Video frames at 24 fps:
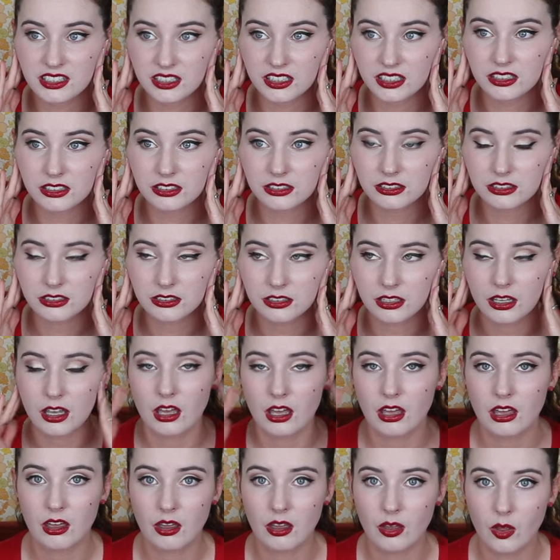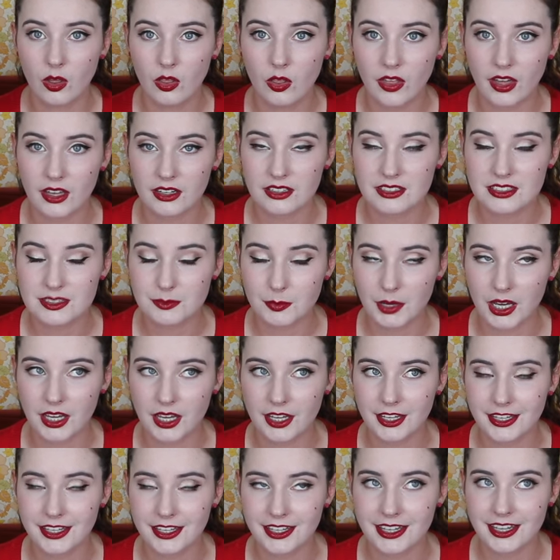it. That is
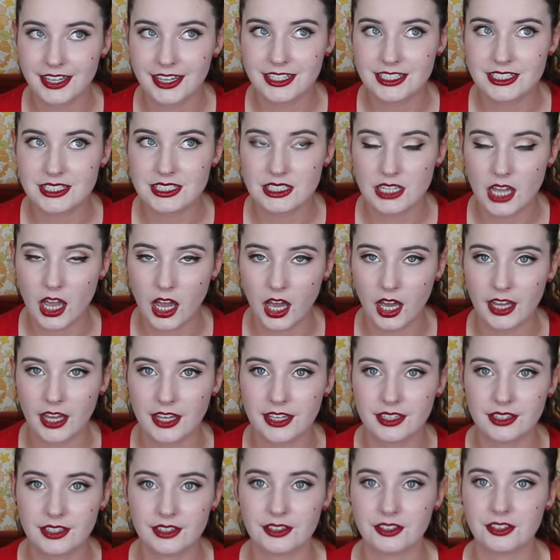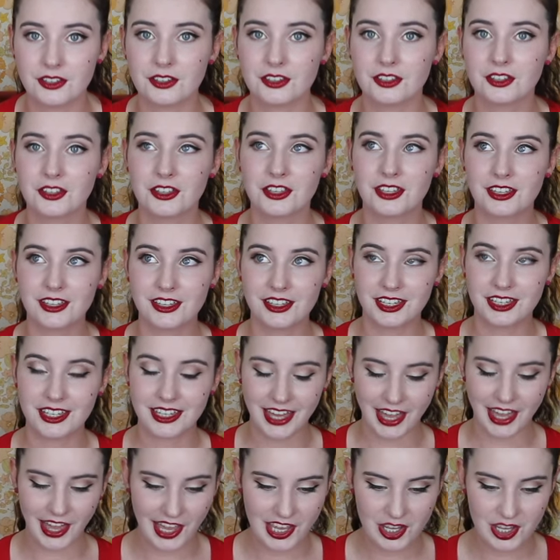my entire
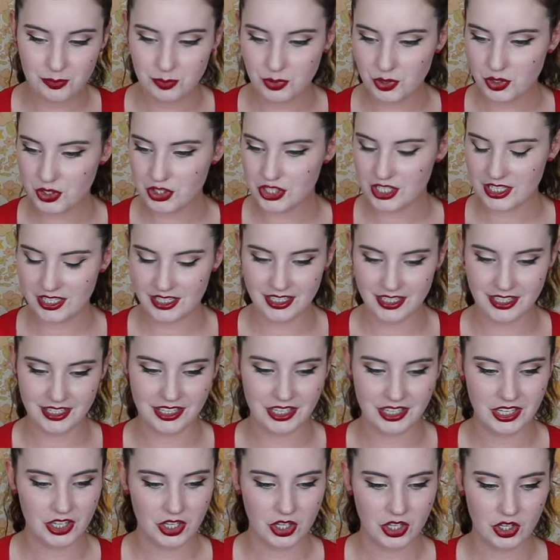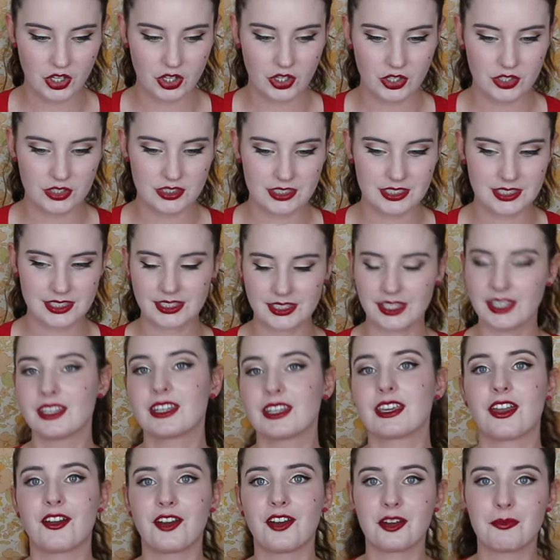K-beauty
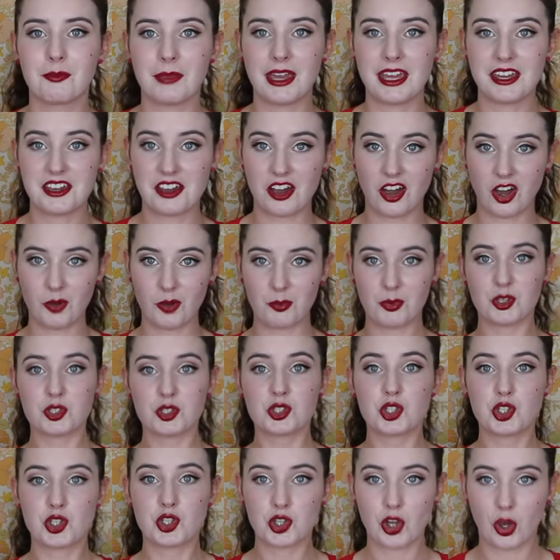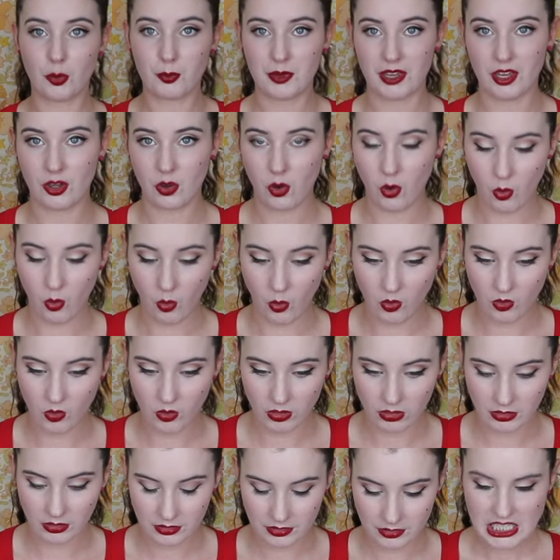skincare and makeup shopping
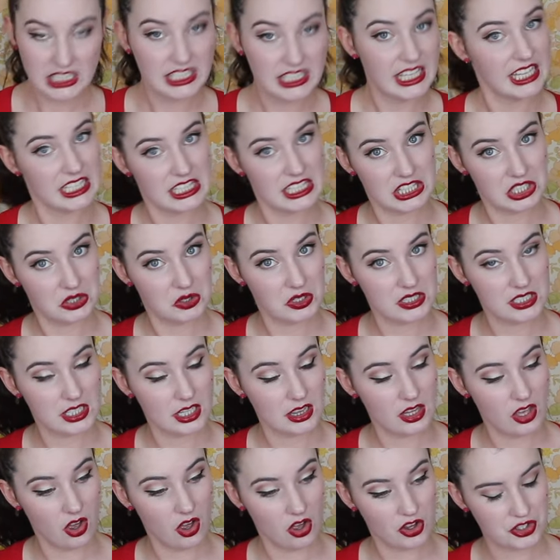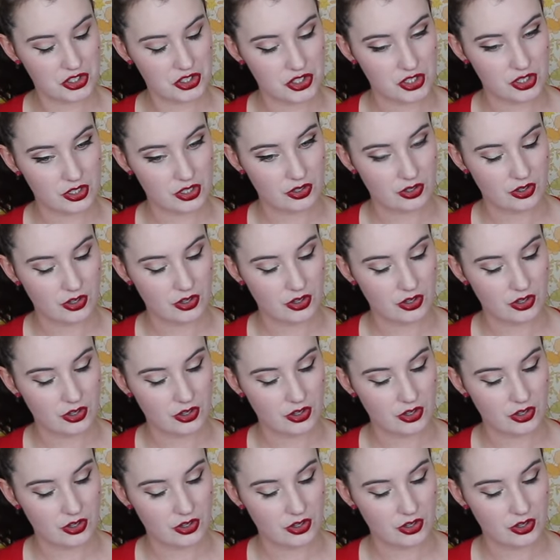haul. Yes, there is a lot.